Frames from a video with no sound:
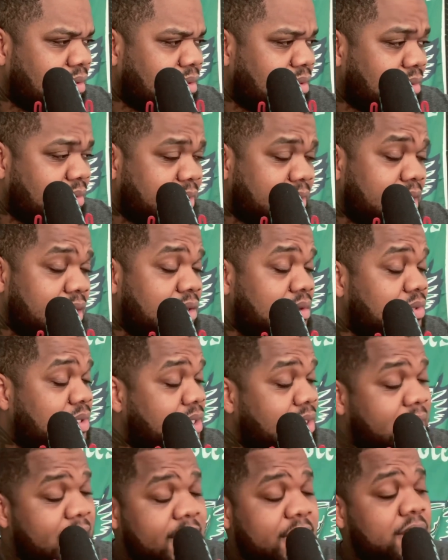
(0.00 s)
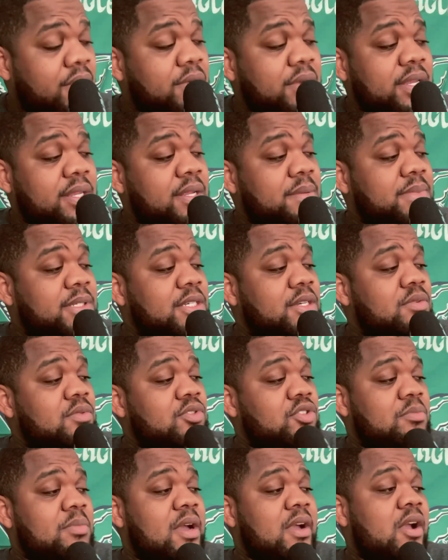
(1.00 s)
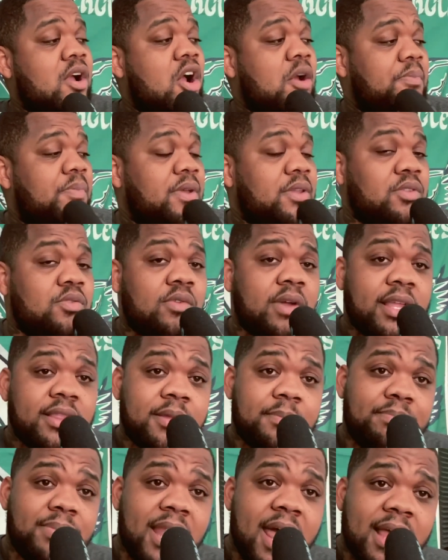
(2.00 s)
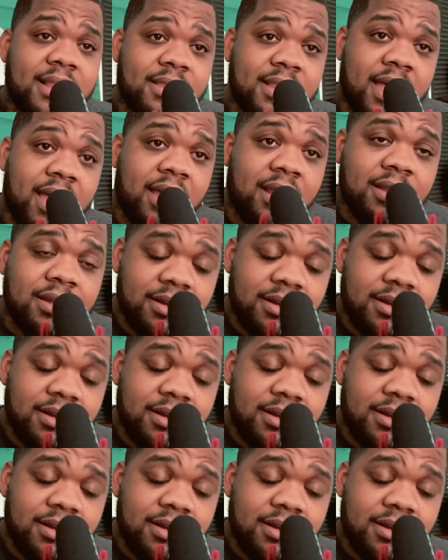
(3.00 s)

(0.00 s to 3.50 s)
Skittles. I'm getting them Skittles on my carpet. You're going to have to blot that.